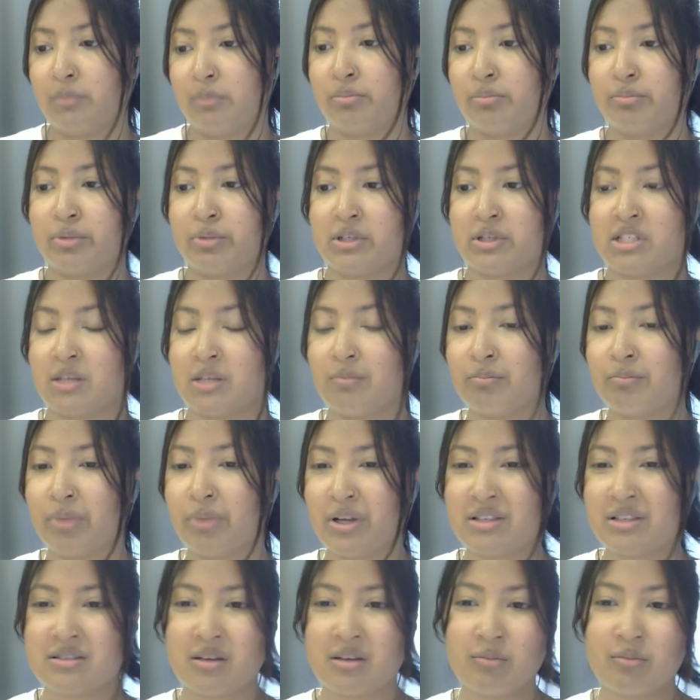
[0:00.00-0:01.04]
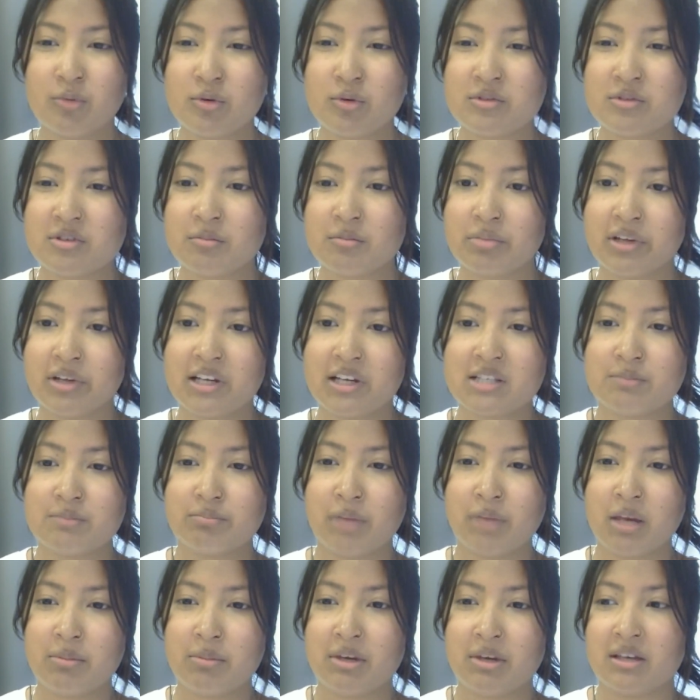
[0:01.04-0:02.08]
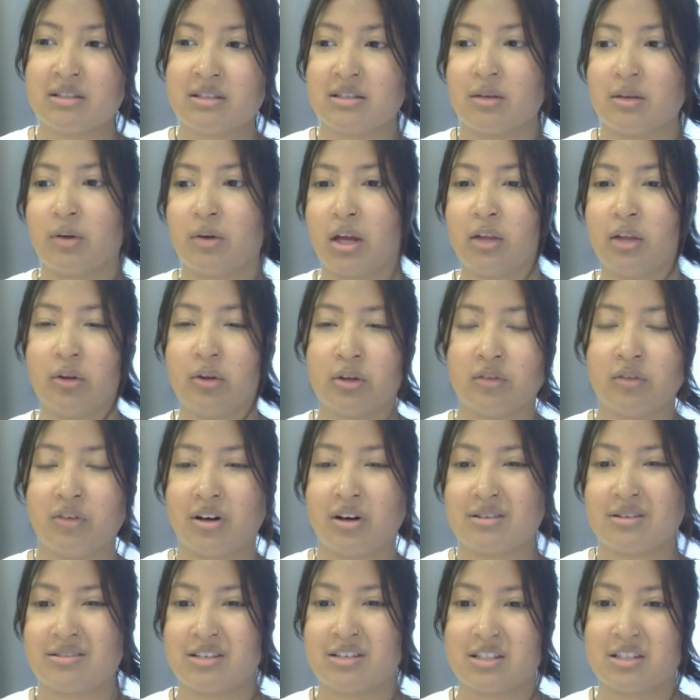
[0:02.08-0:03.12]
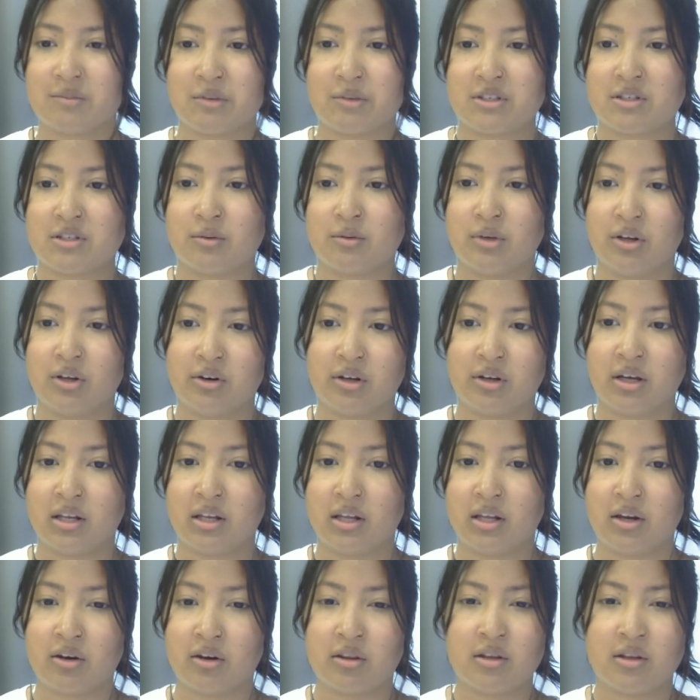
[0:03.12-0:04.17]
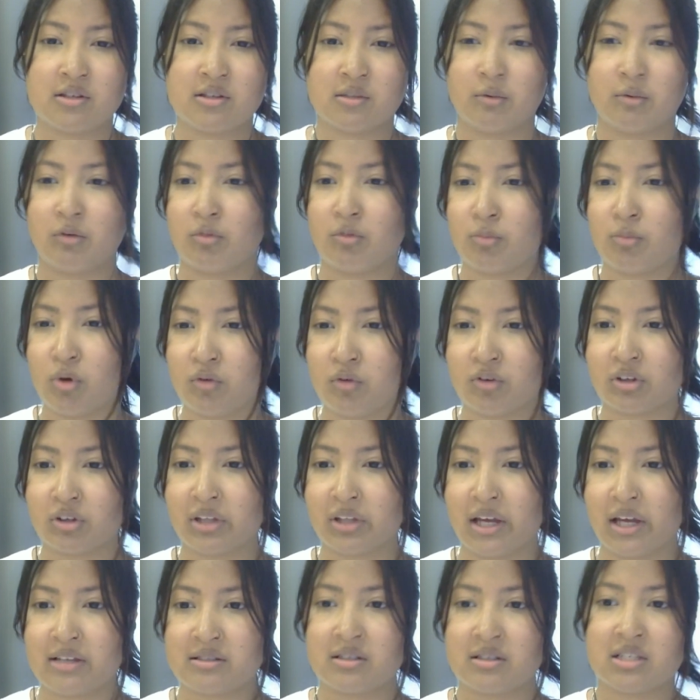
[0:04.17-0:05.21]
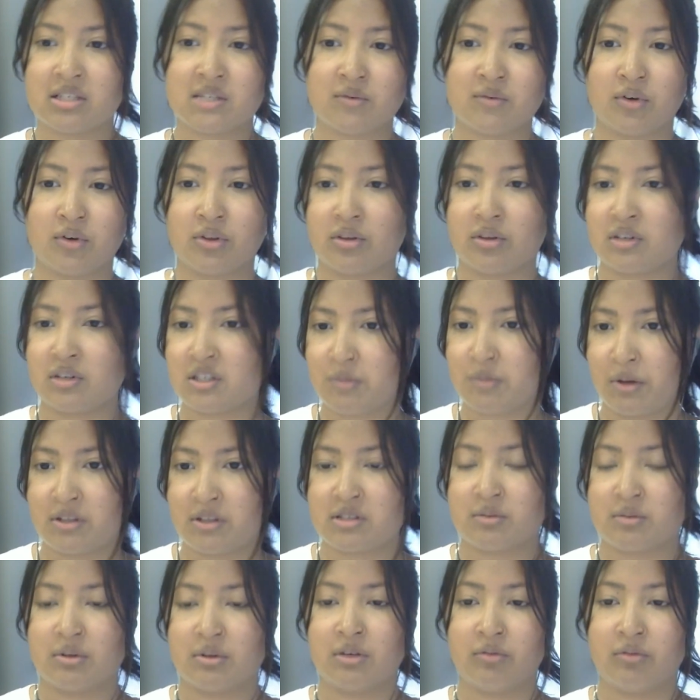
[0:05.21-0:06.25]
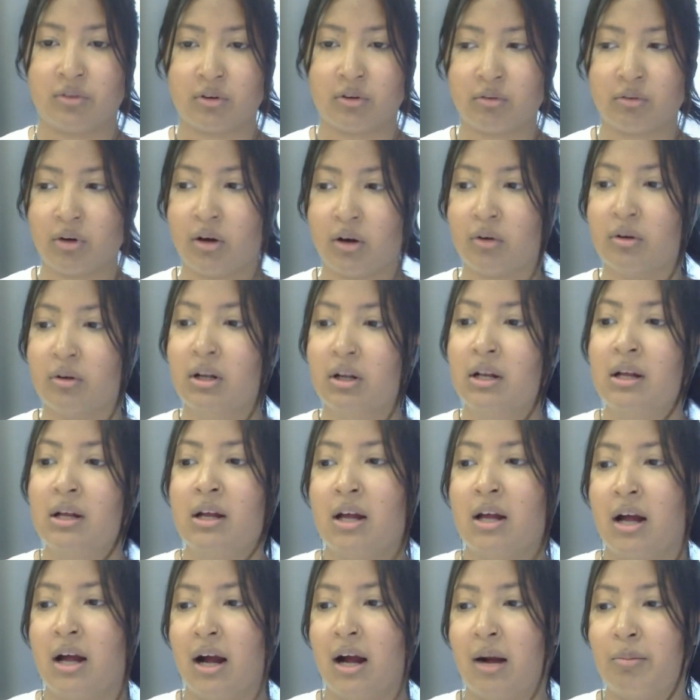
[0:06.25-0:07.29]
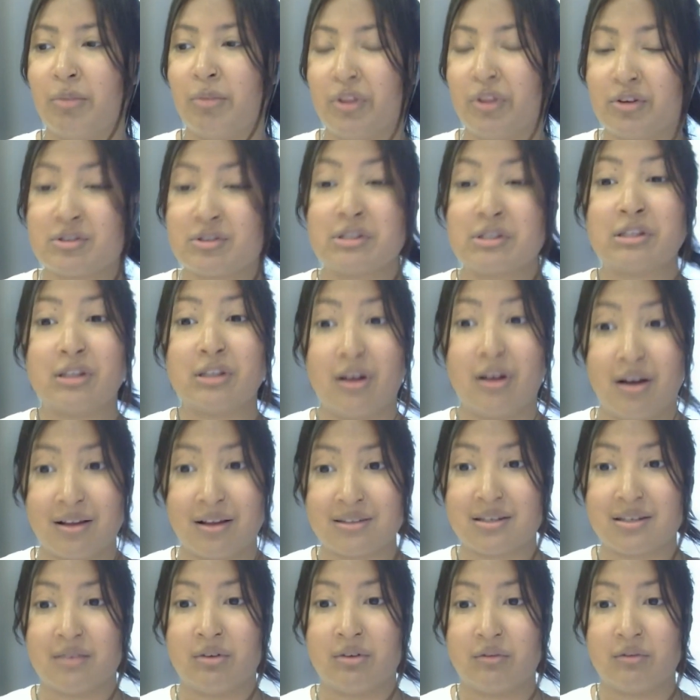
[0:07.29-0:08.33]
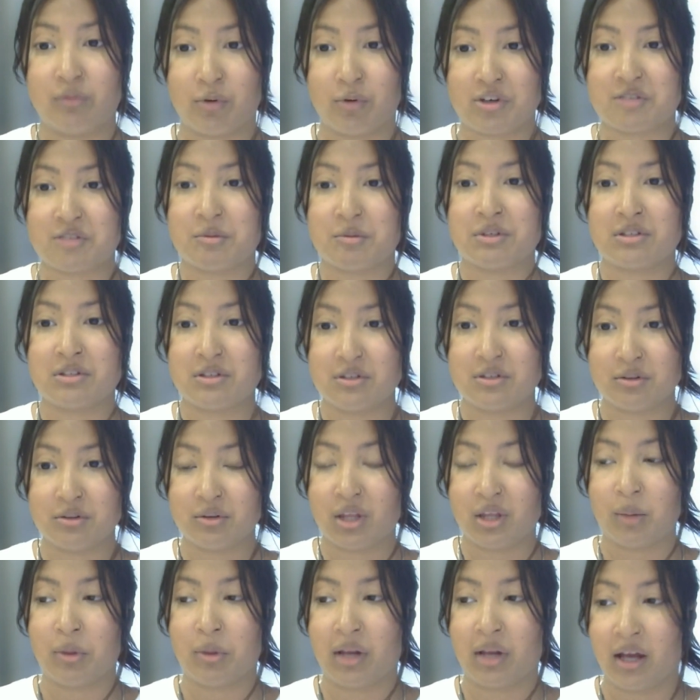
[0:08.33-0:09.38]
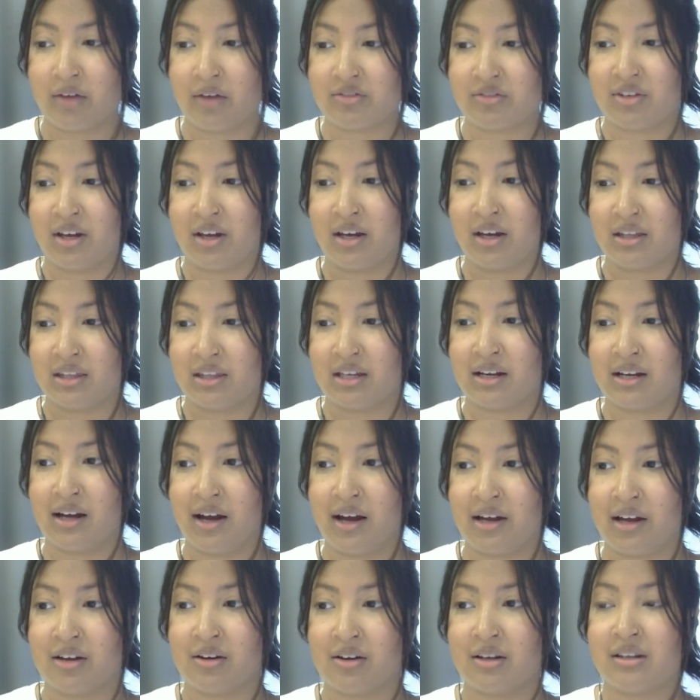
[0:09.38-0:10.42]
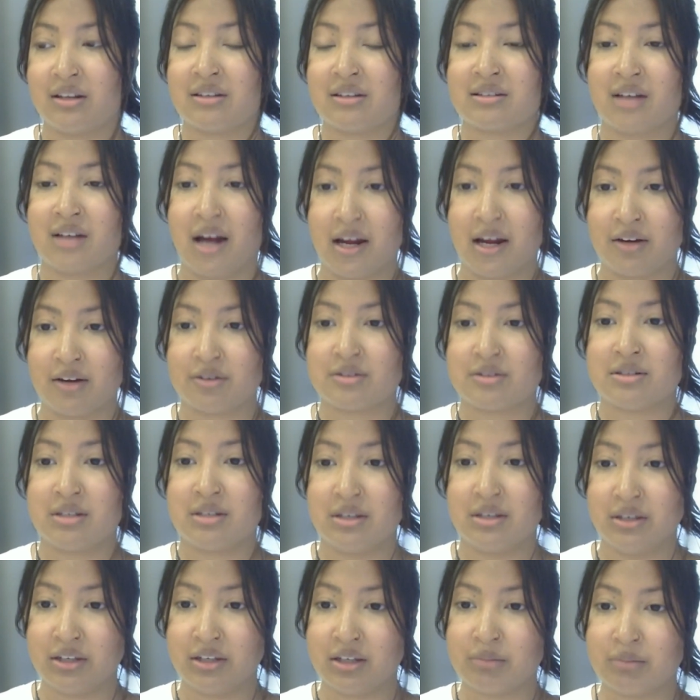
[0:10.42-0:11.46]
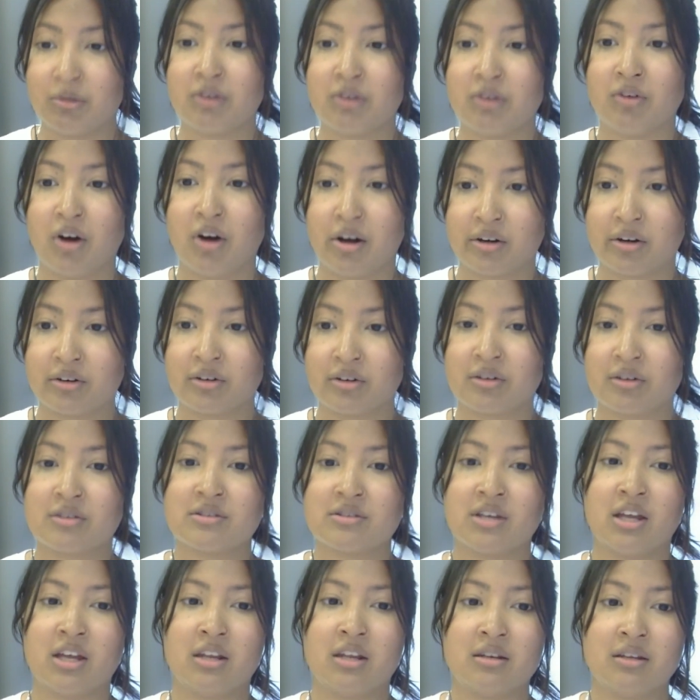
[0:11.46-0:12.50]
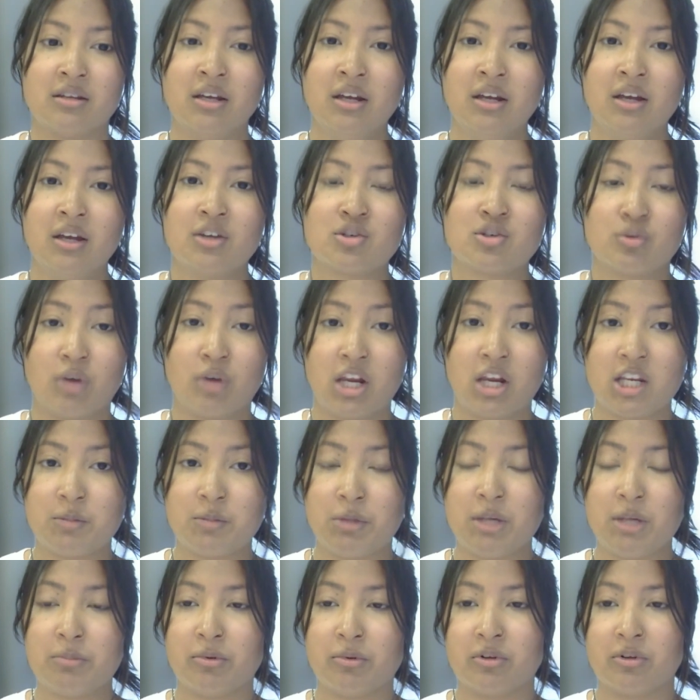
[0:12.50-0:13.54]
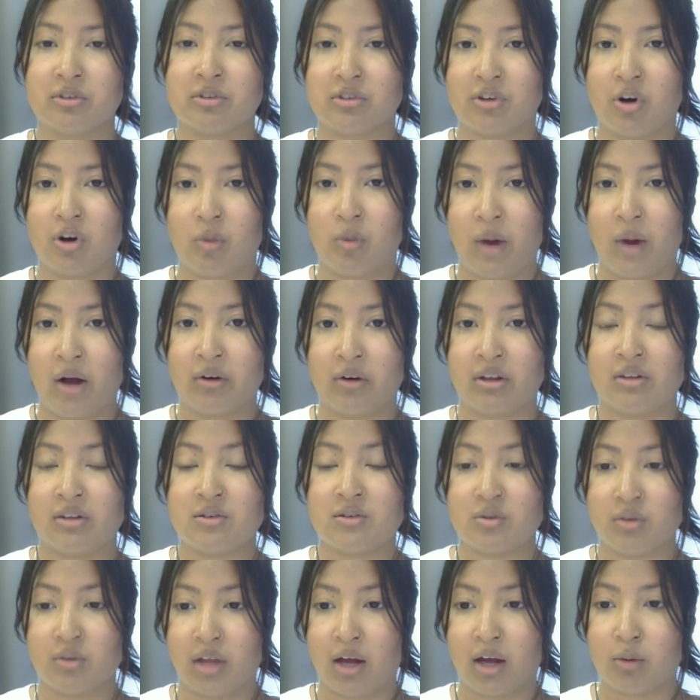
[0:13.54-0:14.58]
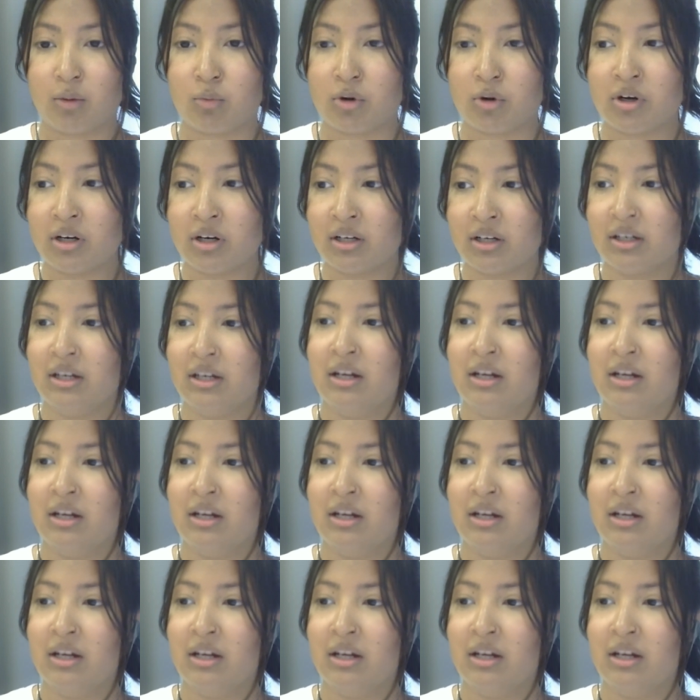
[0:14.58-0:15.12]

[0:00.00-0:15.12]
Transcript: put some rules in place maybe and say, okay, look, you've got 6 months to a year to adhere to this, or we remove your license for the dispensary, for the grow. But there's a lot of enforcement to do. They would have to, I think, hire an entire team of auditors and trained people to go out and do that work.